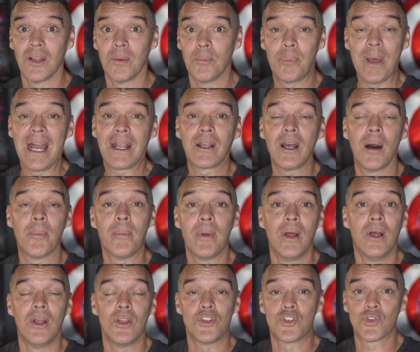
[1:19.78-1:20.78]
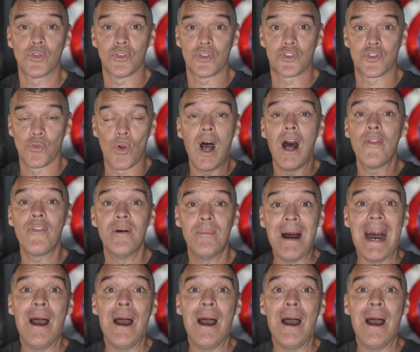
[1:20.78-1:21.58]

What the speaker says: Back up. Draw them